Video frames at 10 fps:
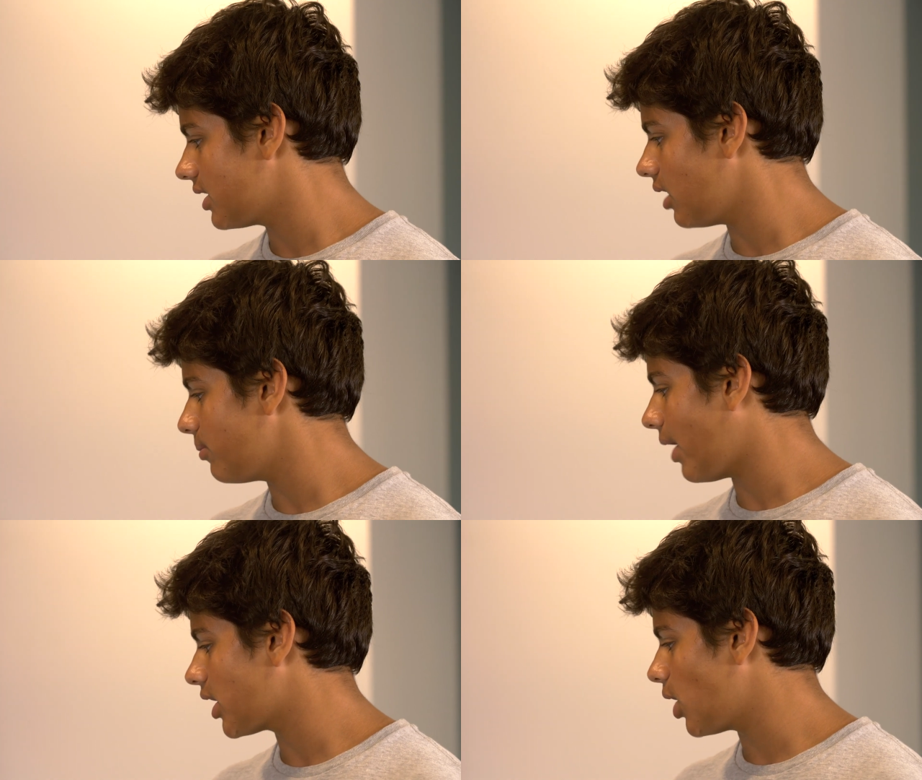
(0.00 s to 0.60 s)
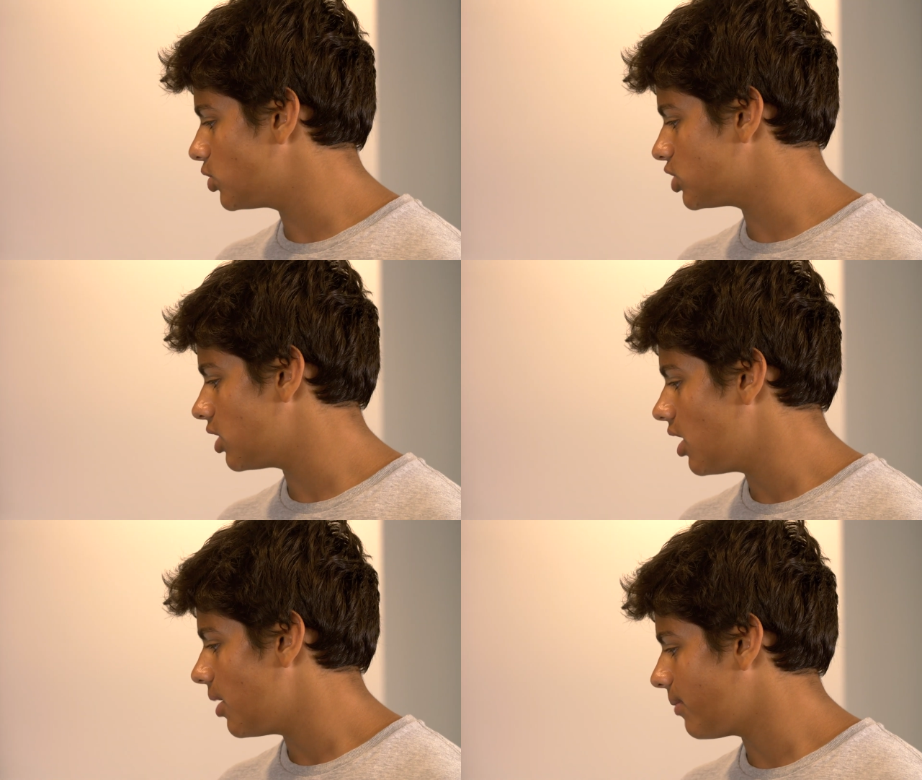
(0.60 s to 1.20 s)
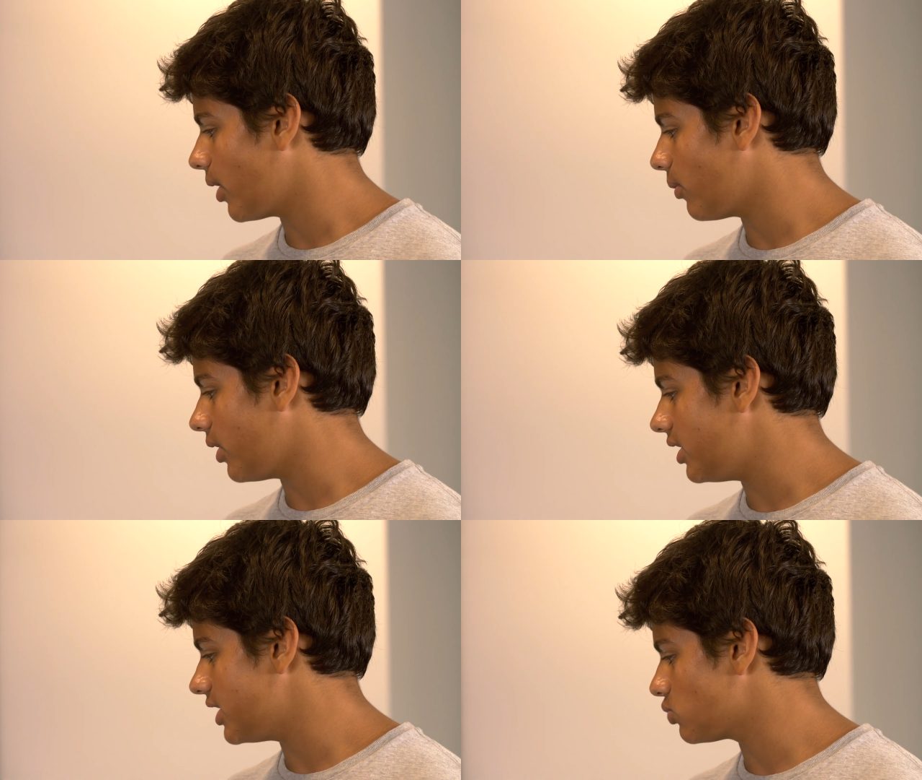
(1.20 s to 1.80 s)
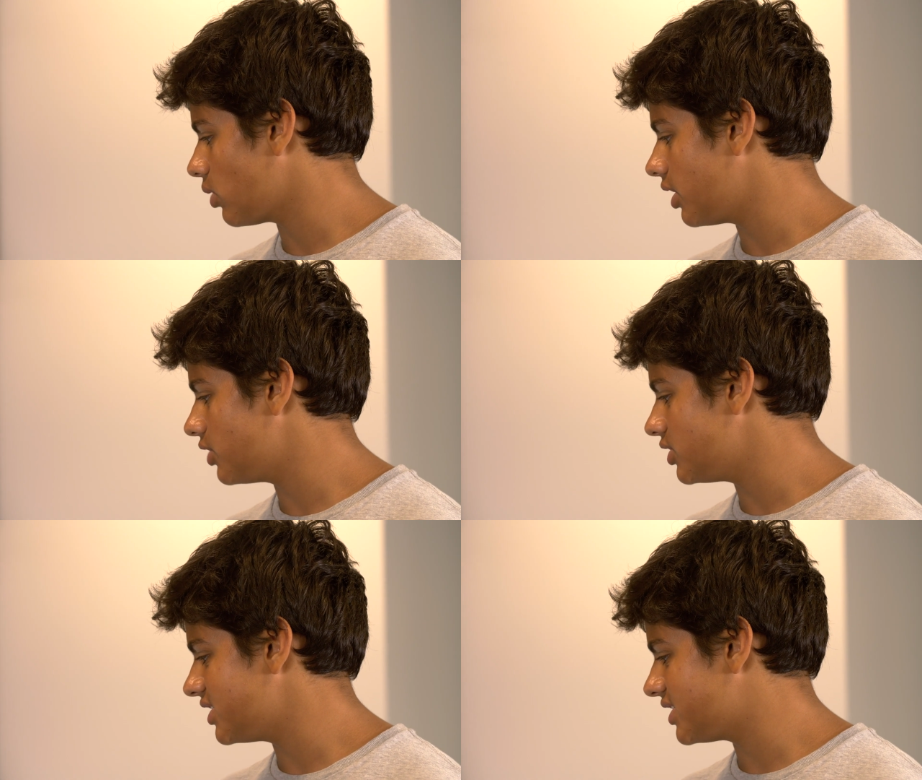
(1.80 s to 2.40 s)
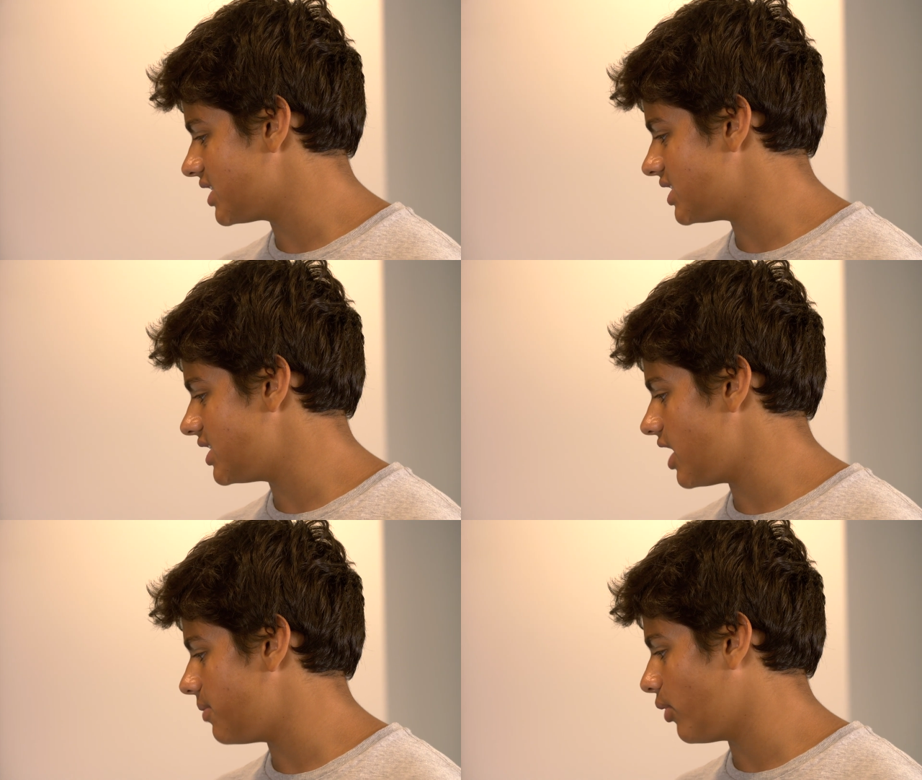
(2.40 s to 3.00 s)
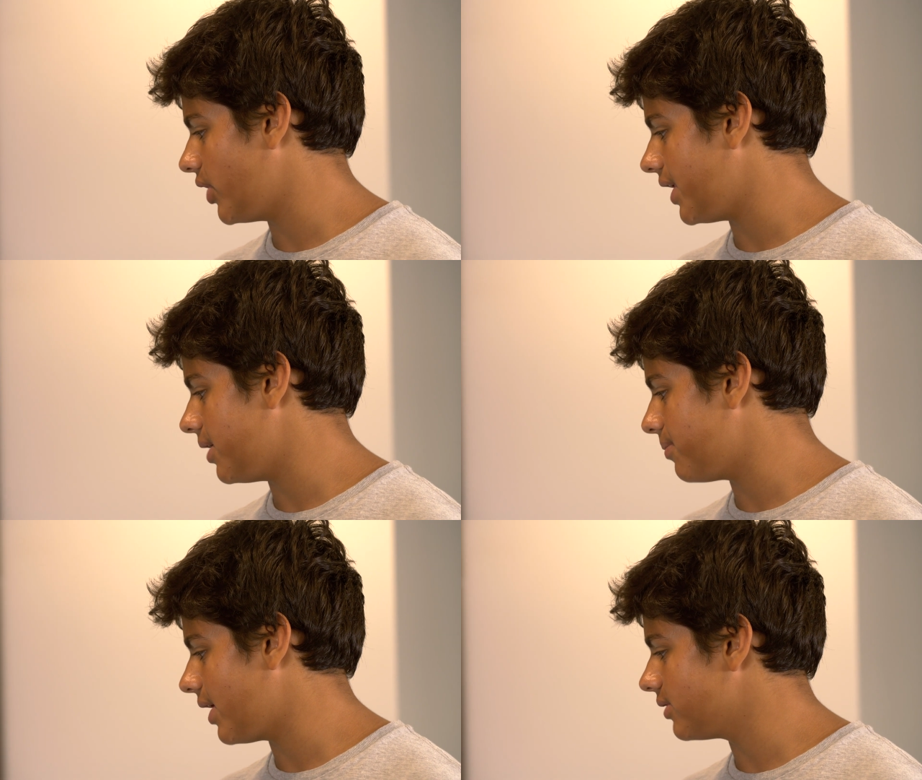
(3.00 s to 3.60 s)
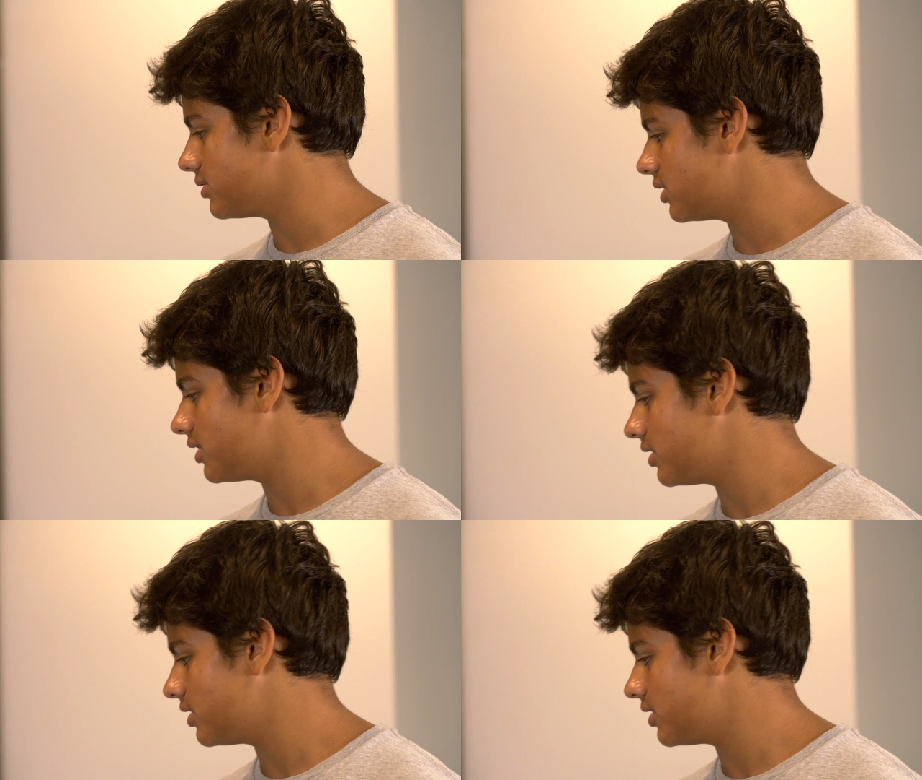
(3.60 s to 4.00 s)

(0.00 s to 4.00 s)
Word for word: tell my coach my weight is 168.8 pounds.